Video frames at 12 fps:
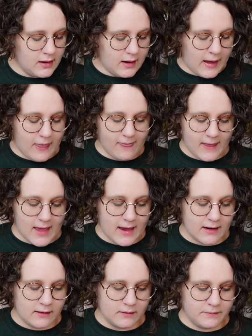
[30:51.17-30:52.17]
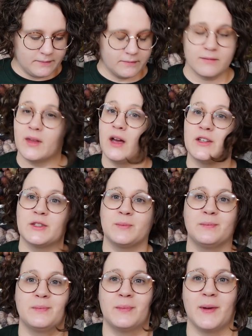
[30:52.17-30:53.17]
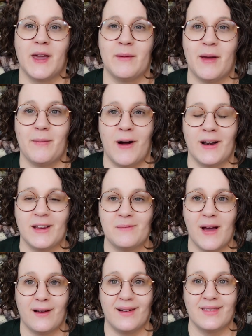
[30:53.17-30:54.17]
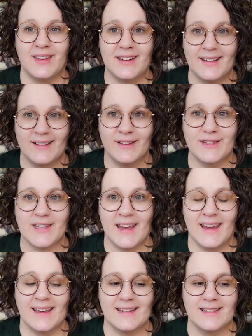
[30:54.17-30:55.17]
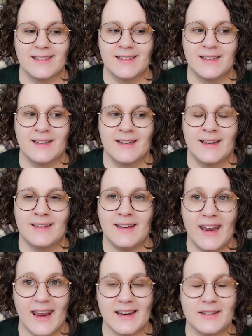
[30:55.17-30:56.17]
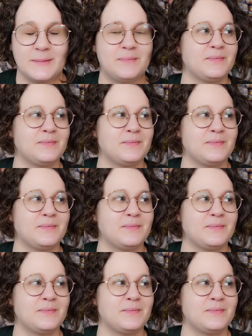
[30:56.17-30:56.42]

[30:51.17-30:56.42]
and then I'll get my body back on the needles and knit it.